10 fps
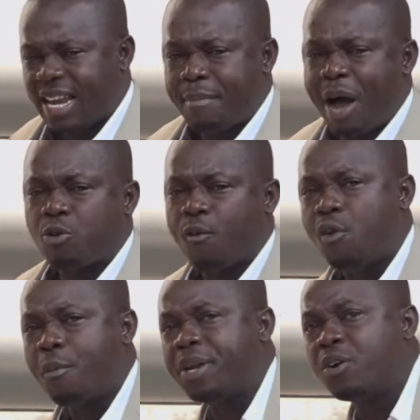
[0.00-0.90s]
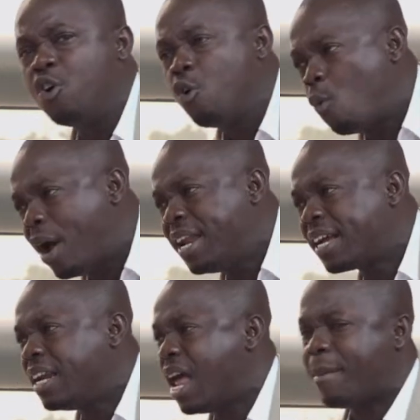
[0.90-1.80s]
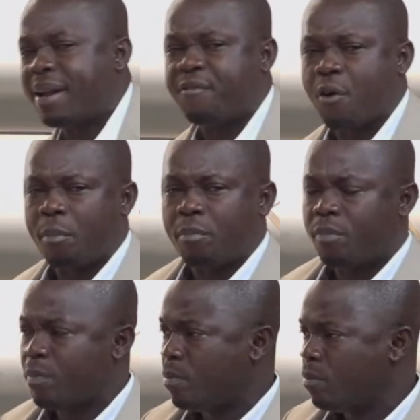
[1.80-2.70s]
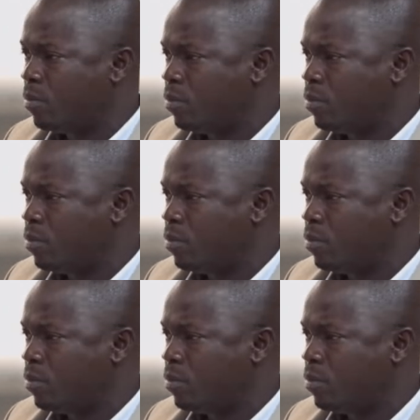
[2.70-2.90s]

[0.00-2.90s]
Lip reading: Amanco Fubino, where did they get their money from?